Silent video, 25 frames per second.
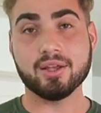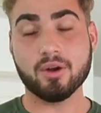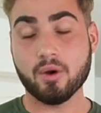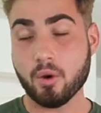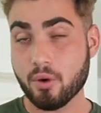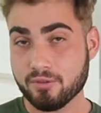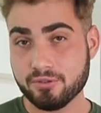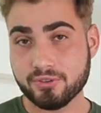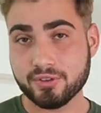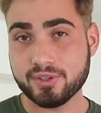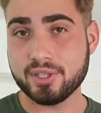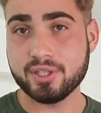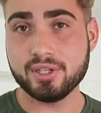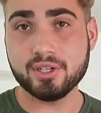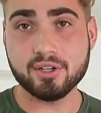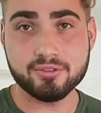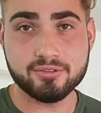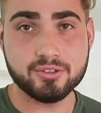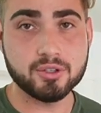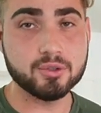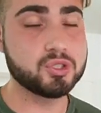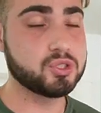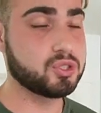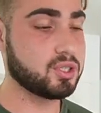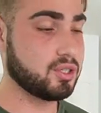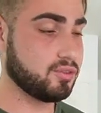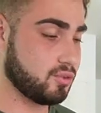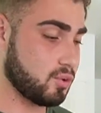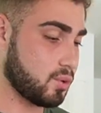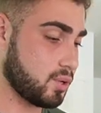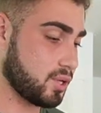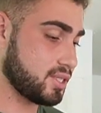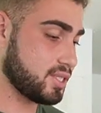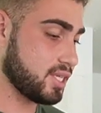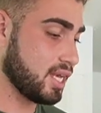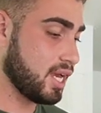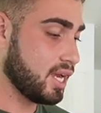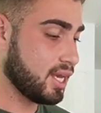hopefully in the near future, of
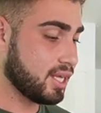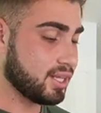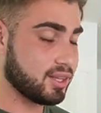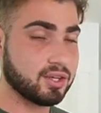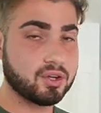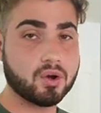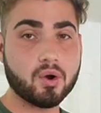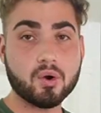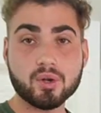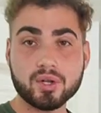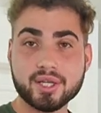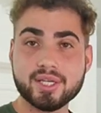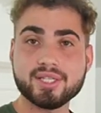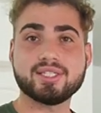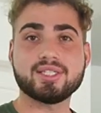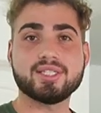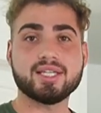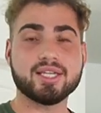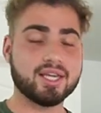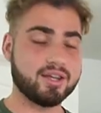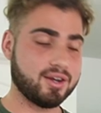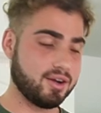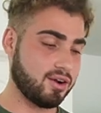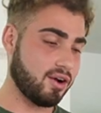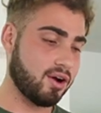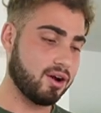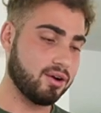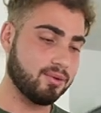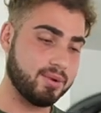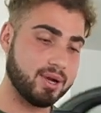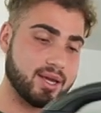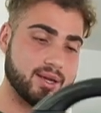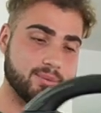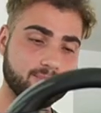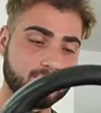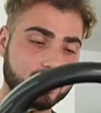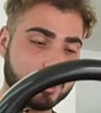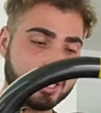course, the goal is to get an R
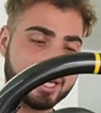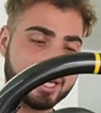eight, but